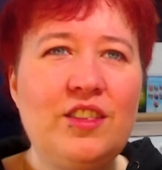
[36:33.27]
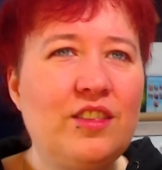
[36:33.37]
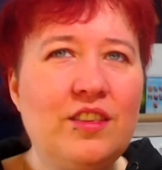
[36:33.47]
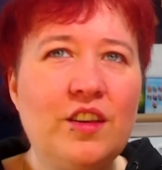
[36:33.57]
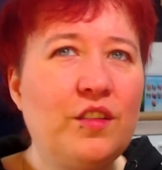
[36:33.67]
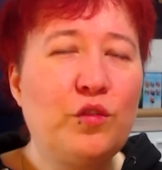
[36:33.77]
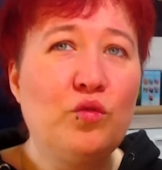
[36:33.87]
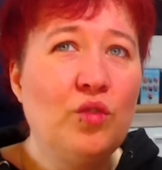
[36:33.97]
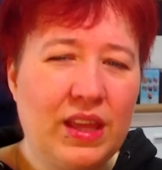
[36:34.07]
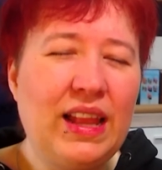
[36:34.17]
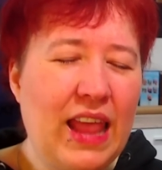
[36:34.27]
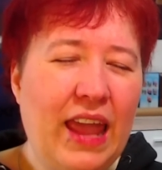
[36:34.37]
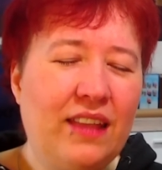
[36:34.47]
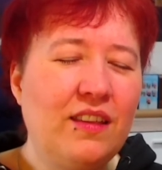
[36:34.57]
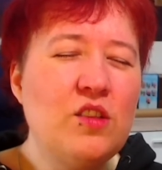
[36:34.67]
just
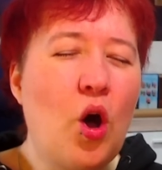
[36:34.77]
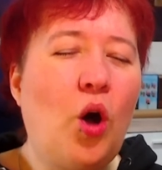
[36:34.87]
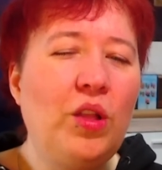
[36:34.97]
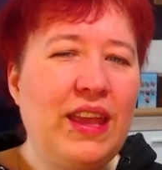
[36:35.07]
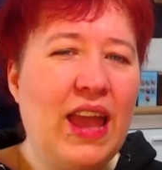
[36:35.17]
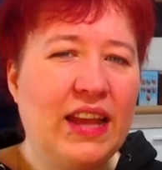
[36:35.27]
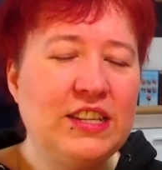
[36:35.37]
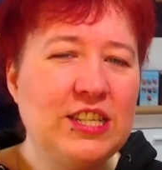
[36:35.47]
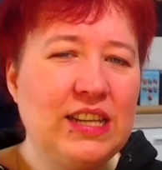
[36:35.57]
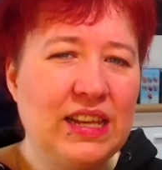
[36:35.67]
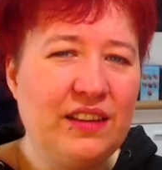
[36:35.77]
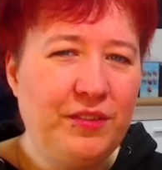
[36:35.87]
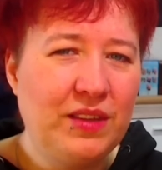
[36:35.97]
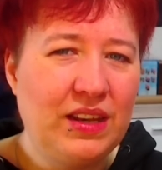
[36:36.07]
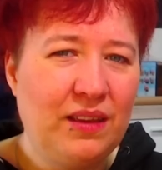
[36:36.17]
collected all the energy
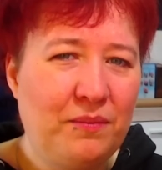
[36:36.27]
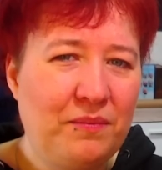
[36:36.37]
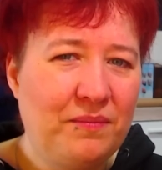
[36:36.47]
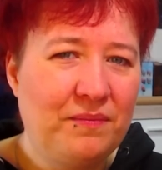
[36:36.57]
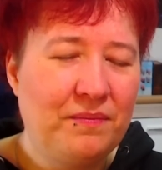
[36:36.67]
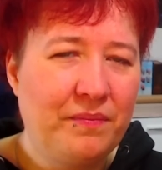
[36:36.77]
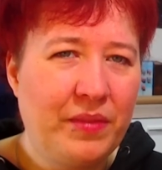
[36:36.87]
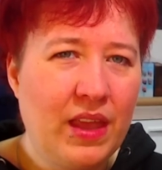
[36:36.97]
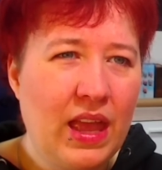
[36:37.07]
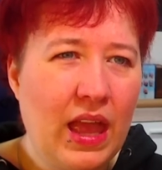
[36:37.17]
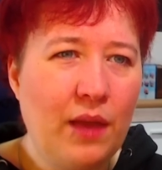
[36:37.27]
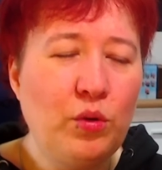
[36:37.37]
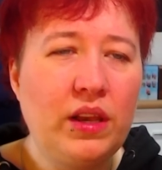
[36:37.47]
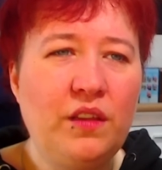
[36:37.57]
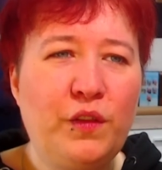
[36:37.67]
left in him. And
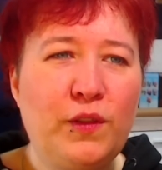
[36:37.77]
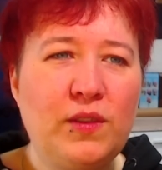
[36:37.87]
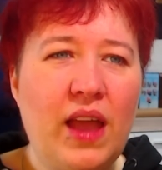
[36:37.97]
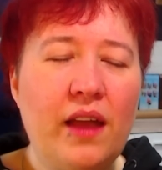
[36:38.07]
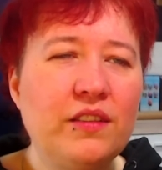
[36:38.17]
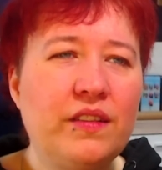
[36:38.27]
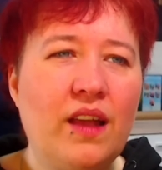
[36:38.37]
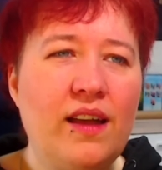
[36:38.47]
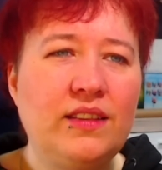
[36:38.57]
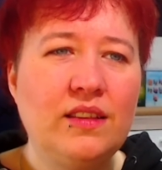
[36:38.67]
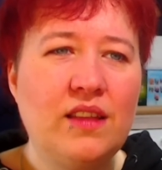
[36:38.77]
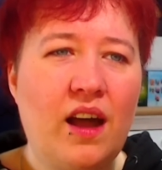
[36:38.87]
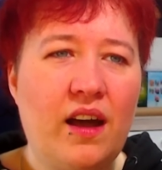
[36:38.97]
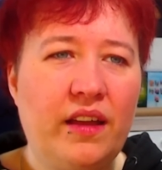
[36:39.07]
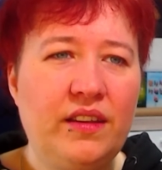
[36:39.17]
when he stood outside the
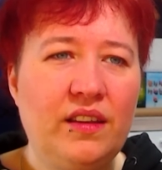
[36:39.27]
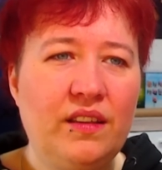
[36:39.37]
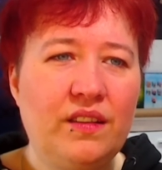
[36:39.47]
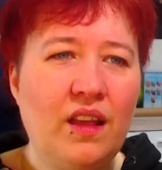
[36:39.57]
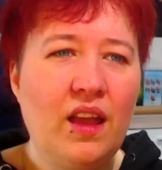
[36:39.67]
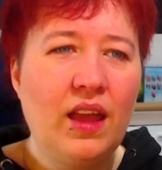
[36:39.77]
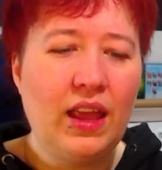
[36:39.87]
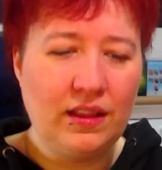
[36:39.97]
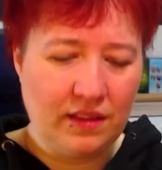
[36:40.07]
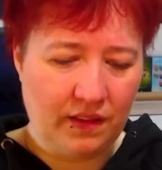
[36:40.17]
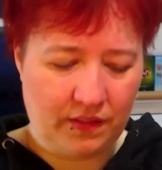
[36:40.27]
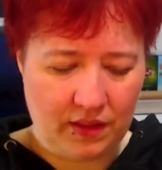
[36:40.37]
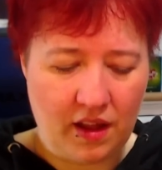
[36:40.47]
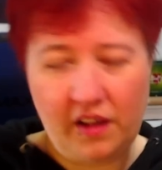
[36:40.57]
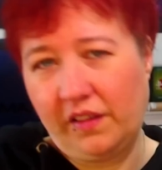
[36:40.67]
TARDIS in this
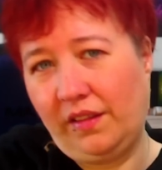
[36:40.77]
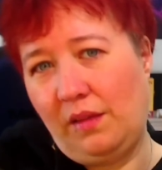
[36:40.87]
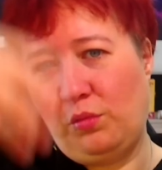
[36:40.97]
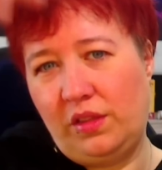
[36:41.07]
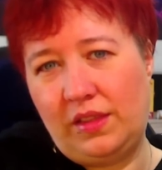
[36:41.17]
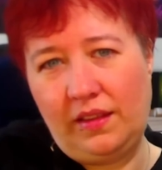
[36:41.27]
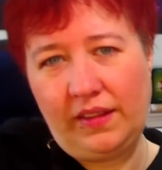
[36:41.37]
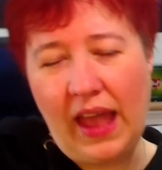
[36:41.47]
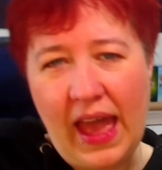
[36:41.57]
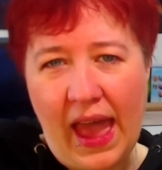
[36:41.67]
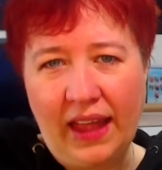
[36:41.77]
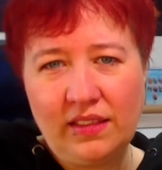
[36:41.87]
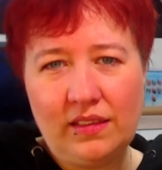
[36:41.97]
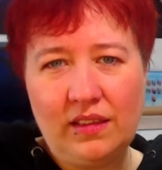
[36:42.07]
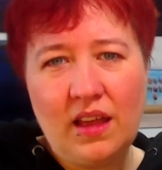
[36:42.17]
tux and with this
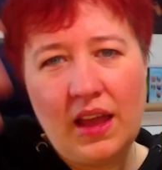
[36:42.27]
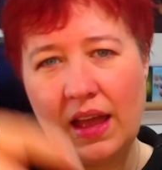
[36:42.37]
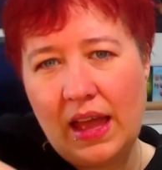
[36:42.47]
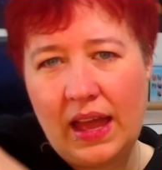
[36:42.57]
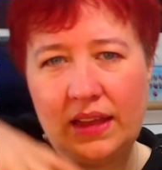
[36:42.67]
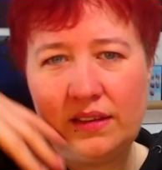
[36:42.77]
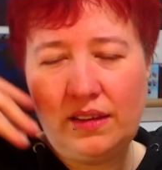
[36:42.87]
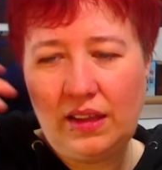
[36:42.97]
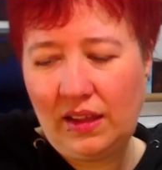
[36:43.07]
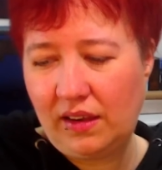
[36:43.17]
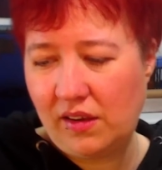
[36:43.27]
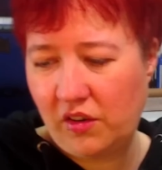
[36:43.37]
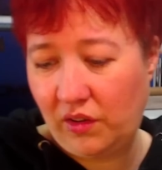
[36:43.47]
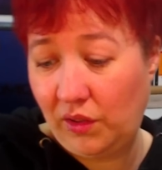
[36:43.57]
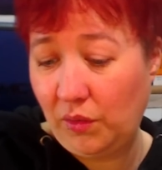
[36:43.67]
hat, and he
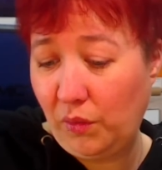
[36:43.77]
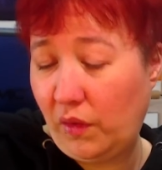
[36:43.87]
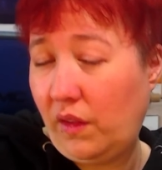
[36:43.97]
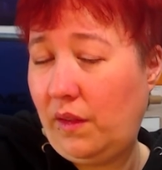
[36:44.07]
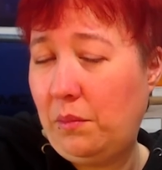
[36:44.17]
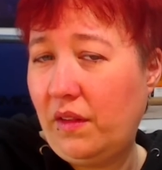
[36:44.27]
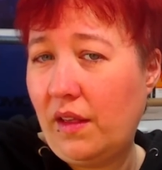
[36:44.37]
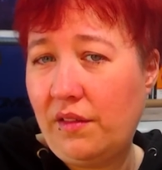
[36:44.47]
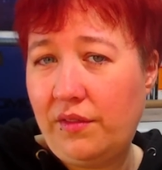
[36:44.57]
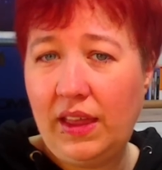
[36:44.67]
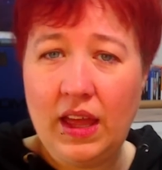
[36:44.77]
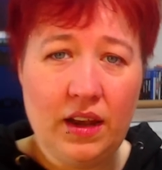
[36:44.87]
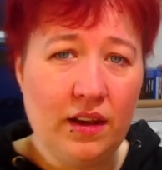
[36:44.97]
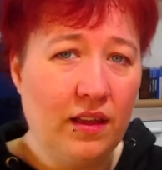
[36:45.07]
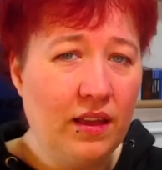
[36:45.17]
introduces himself again,